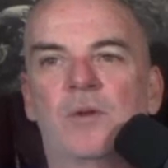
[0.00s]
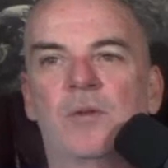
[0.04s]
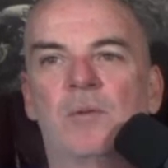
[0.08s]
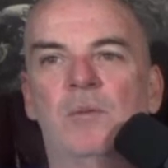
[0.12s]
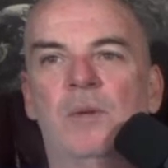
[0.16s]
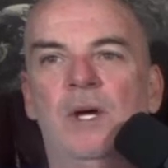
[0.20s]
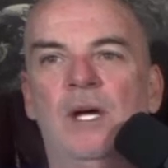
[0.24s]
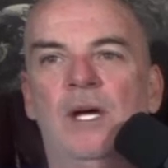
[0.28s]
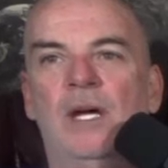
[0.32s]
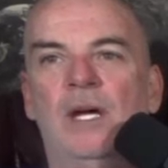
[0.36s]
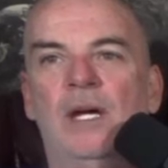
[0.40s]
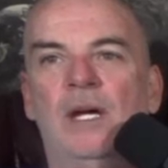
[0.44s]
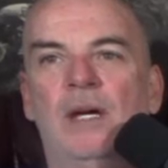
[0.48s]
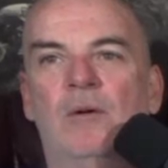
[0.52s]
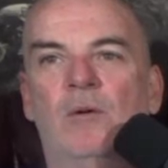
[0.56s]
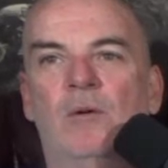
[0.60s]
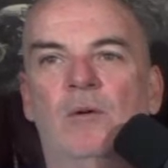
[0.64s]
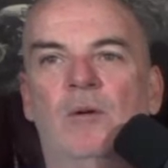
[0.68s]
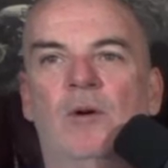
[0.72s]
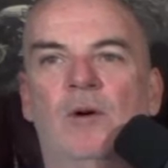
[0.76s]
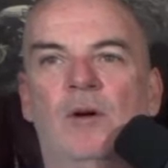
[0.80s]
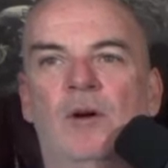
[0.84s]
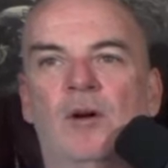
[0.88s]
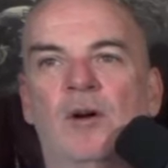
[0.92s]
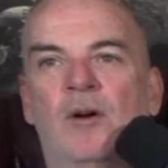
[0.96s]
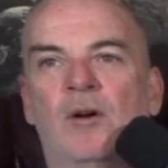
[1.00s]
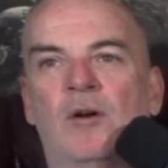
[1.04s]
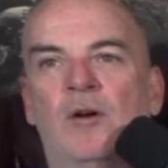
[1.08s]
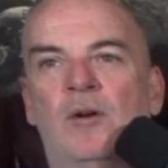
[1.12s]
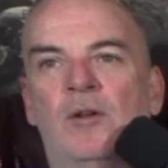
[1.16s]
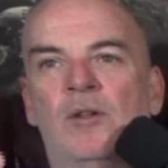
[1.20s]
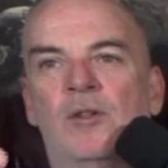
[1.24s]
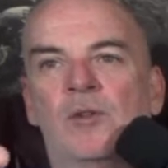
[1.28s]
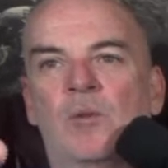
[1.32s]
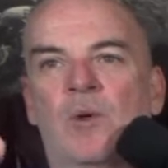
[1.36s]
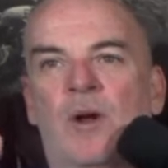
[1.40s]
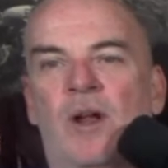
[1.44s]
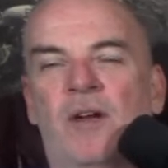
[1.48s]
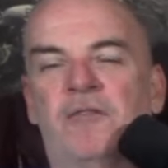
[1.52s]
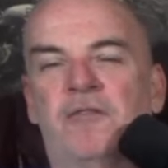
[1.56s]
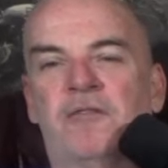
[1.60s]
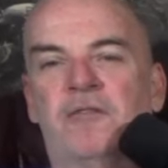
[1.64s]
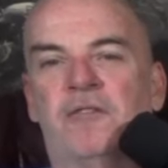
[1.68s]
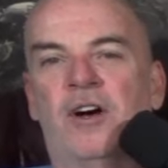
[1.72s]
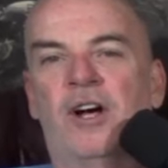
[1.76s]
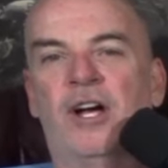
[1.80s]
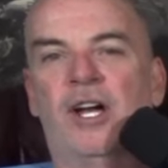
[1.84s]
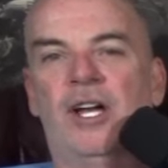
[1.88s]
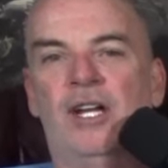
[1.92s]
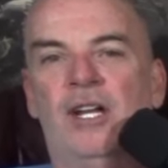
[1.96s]
with me is when I
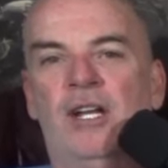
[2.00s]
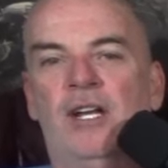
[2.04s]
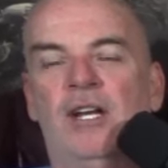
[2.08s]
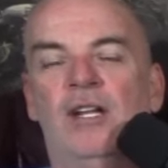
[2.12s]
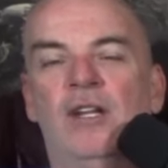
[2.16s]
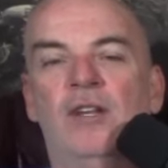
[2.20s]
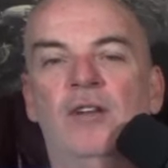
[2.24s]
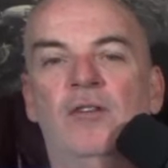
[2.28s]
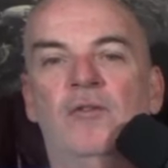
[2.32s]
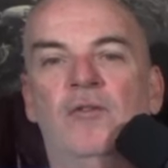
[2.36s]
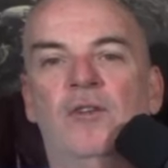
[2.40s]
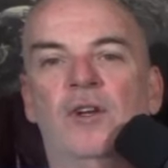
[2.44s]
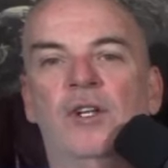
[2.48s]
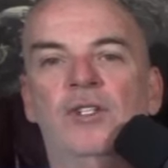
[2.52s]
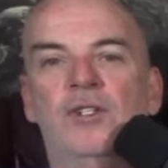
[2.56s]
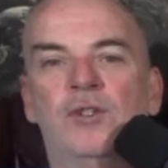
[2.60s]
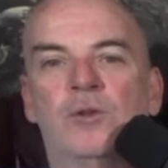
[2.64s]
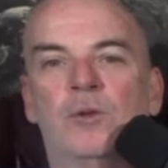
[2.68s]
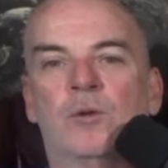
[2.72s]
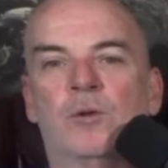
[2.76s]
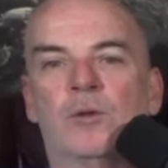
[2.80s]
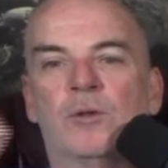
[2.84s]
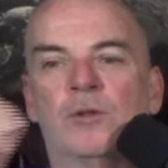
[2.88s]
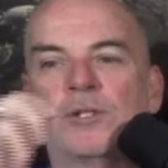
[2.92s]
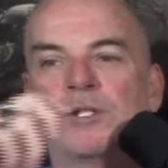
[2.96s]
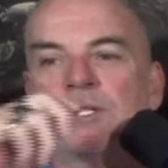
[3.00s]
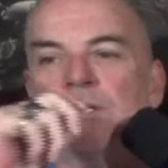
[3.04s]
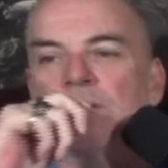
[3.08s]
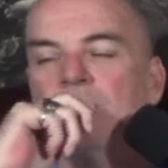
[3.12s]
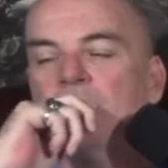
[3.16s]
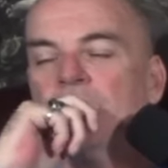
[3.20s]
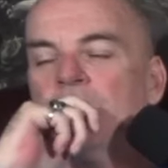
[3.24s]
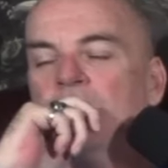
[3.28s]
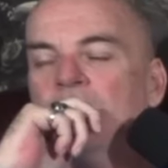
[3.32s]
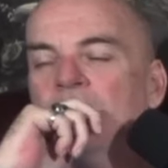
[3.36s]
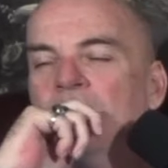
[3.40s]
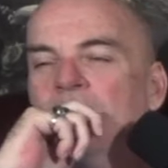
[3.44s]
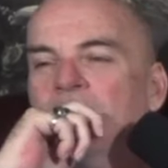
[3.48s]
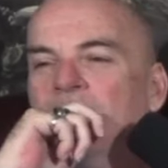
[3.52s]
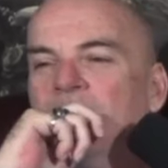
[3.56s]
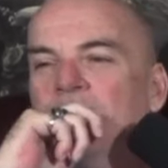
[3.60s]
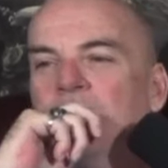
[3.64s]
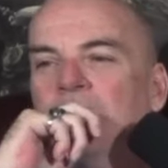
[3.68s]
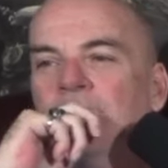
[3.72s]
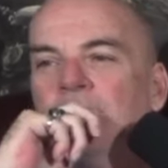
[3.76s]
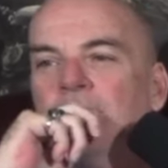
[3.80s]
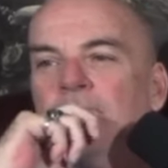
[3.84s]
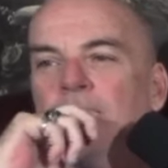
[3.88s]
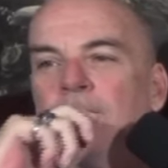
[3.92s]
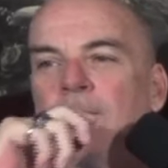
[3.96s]
find individuals
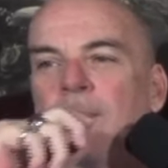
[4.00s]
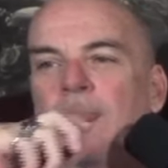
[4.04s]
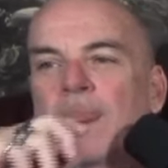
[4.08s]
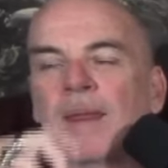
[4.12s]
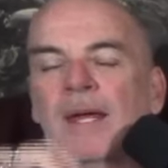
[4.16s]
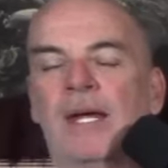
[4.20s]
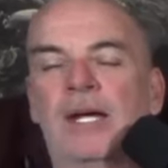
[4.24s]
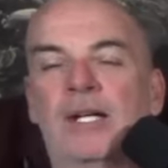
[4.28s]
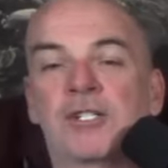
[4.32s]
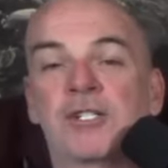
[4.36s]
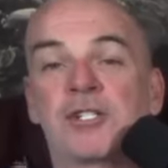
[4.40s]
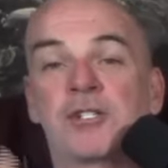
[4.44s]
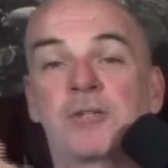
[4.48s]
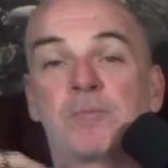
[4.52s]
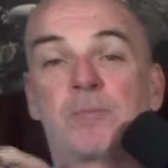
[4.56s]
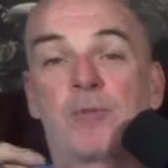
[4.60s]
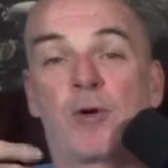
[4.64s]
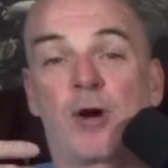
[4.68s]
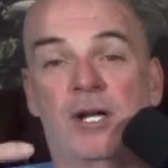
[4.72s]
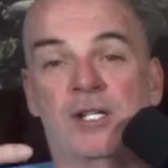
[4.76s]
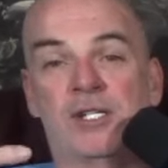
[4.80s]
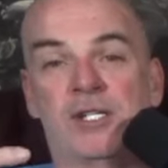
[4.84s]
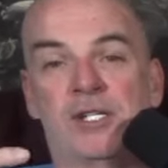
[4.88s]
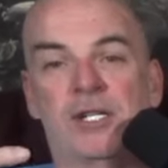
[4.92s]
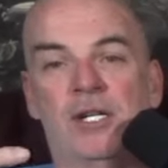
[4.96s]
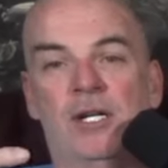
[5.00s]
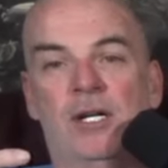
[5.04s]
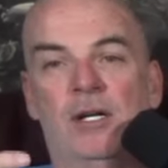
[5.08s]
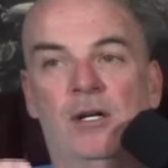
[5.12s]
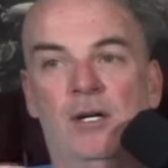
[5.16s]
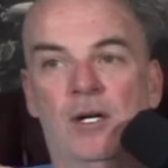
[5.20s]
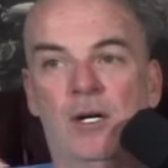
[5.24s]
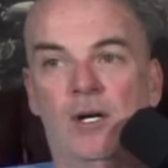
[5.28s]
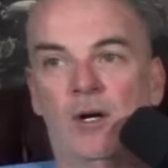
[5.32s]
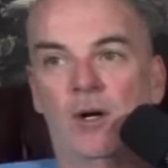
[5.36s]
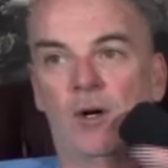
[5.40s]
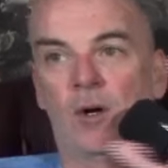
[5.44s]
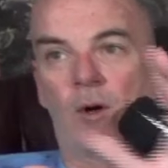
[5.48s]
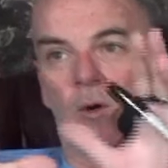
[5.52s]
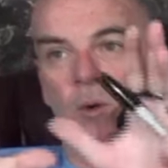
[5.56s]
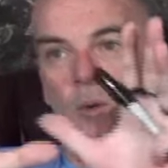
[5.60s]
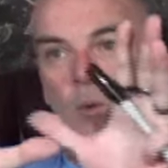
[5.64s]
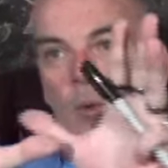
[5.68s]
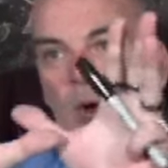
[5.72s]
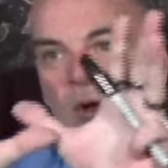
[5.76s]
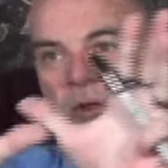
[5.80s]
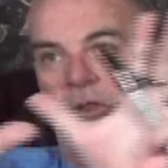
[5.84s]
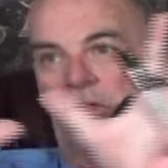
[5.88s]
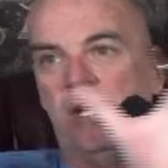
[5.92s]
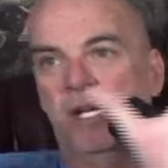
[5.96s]
expressing
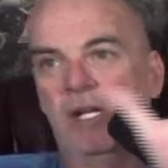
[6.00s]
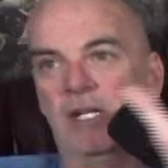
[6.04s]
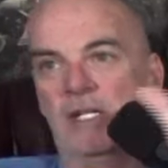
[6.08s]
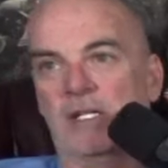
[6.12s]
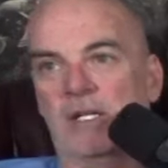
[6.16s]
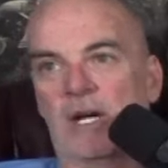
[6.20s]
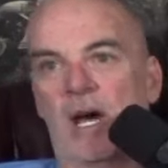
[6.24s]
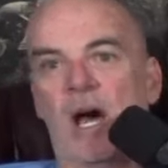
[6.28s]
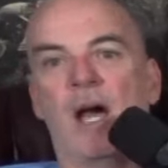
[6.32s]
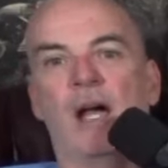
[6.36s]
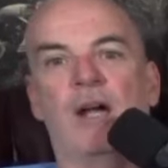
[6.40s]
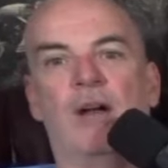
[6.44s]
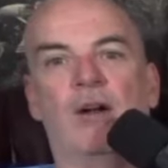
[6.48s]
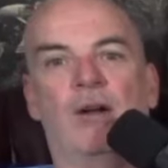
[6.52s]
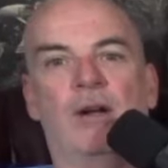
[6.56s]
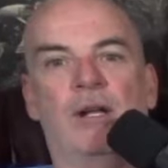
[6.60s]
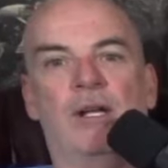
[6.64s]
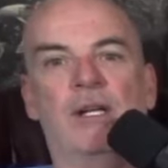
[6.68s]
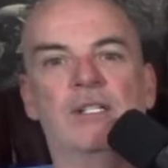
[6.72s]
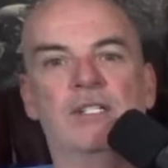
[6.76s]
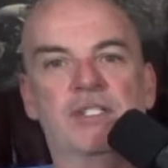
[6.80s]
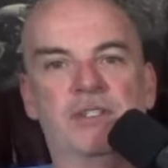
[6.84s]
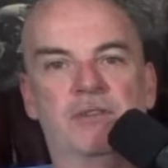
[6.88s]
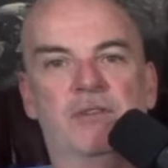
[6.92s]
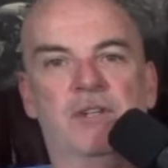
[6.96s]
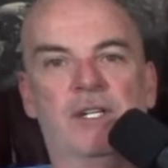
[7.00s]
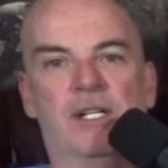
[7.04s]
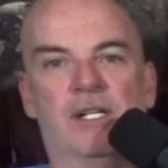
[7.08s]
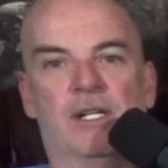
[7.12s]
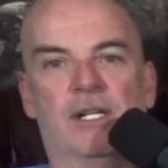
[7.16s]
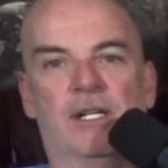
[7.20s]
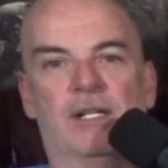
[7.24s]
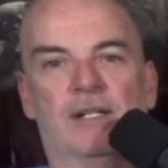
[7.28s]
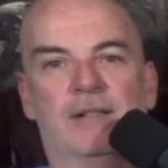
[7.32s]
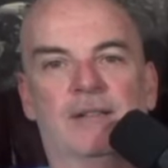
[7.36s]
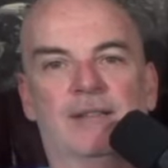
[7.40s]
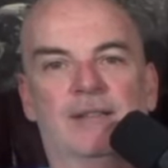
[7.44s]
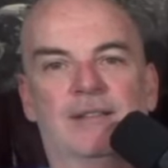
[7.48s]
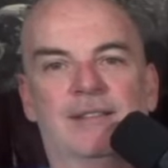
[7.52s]
what the entirety is feeling,